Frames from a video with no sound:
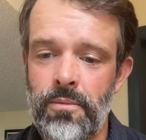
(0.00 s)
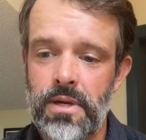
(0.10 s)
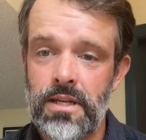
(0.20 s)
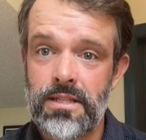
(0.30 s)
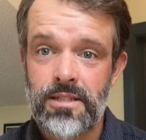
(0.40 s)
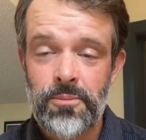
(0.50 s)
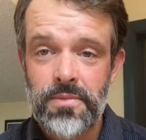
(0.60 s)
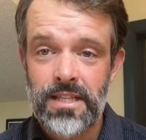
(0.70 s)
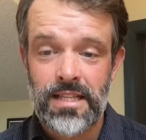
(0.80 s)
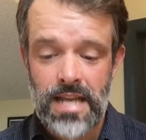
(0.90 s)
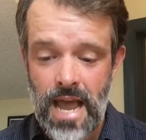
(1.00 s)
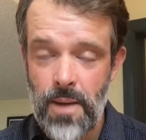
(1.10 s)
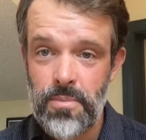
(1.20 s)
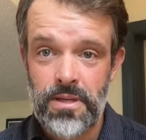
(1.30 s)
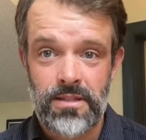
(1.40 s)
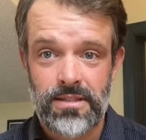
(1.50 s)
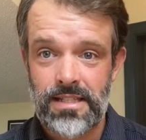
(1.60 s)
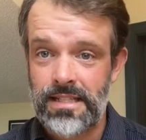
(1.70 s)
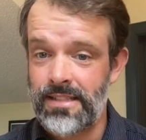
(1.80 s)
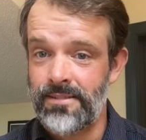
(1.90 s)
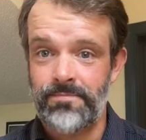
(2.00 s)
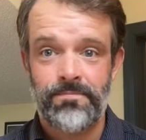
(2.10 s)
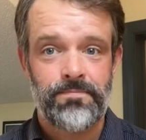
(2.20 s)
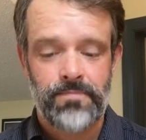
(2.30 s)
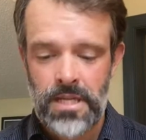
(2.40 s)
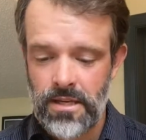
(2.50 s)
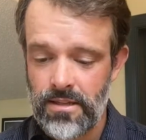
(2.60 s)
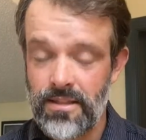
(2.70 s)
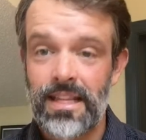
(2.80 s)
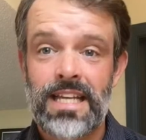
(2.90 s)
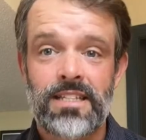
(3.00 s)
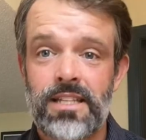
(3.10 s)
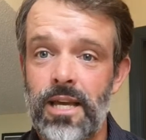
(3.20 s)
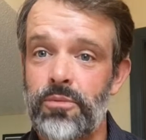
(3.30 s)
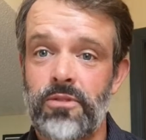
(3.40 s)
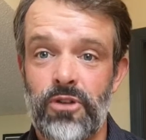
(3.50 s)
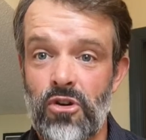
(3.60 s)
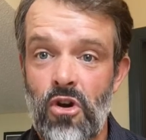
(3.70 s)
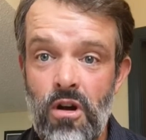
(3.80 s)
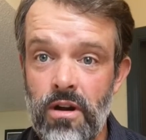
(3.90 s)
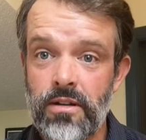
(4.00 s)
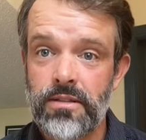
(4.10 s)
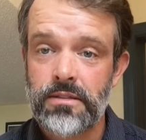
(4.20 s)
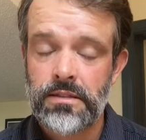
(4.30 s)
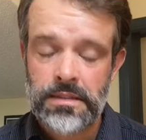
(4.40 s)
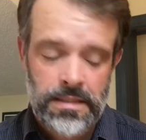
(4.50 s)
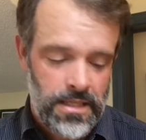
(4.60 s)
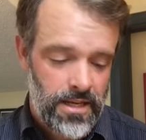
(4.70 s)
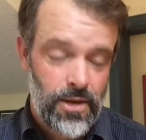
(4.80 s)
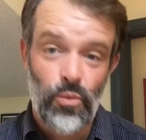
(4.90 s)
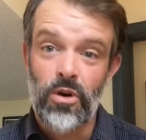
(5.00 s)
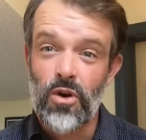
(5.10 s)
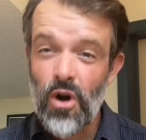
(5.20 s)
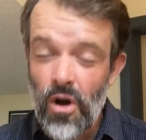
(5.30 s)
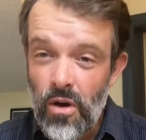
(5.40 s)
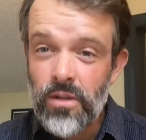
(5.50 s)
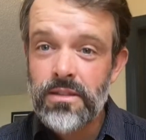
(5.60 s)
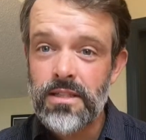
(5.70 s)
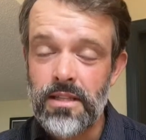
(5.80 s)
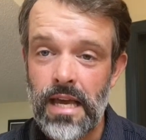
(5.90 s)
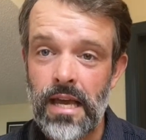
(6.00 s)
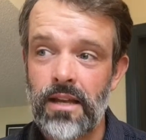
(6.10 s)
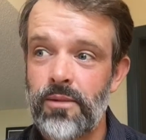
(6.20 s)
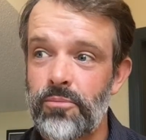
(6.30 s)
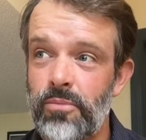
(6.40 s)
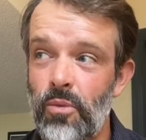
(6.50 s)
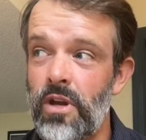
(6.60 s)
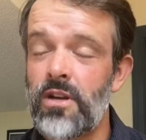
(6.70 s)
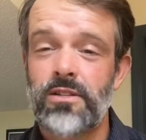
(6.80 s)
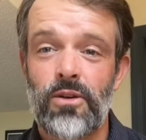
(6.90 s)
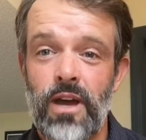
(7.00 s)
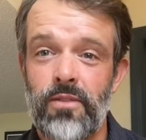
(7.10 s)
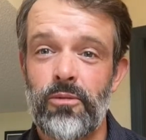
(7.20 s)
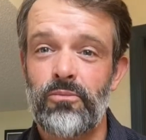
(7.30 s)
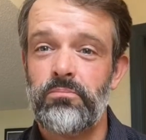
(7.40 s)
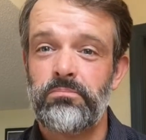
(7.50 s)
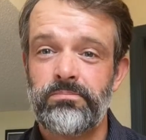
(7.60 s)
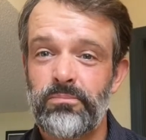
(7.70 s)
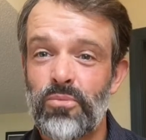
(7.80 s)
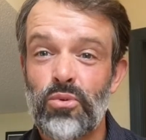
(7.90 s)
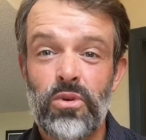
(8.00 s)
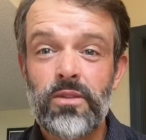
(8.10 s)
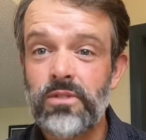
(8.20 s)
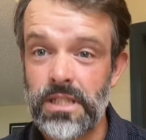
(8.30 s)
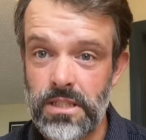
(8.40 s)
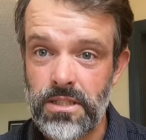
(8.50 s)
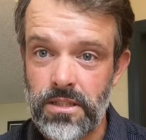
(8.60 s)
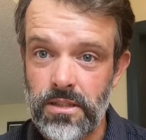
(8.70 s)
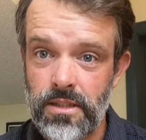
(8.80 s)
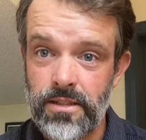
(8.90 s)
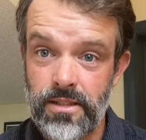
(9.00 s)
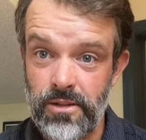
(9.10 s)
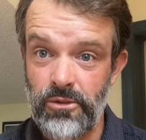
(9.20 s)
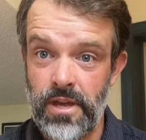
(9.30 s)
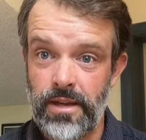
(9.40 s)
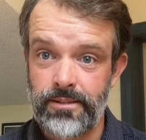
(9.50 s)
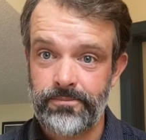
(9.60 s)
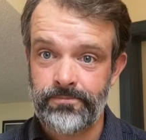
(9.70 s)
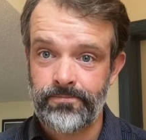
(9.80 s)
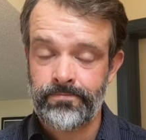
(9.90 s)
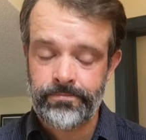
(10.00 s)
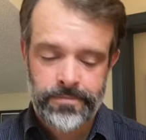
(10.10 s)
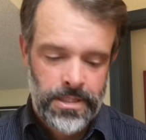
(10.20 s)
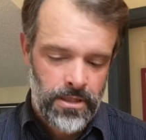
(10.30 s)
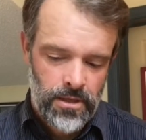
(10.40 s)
It is something that happens in the landscapes of your heart. And we're called to that, but we also have the privilege to do that.